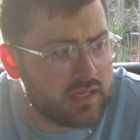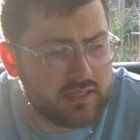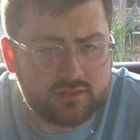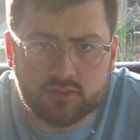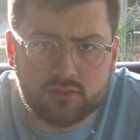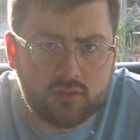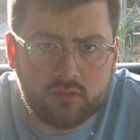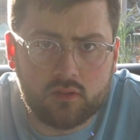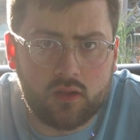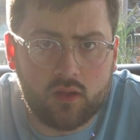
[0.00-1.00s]
Listen,
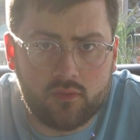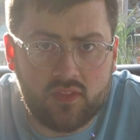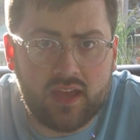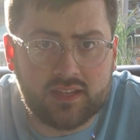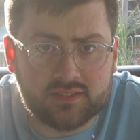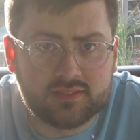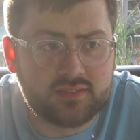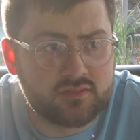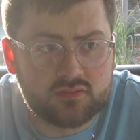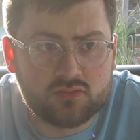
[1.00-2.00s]
that
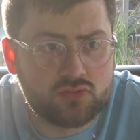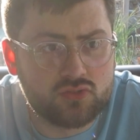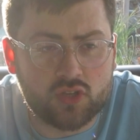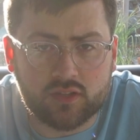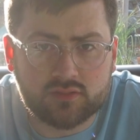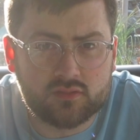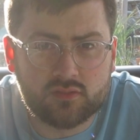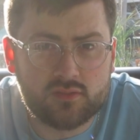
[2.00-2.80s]
is just,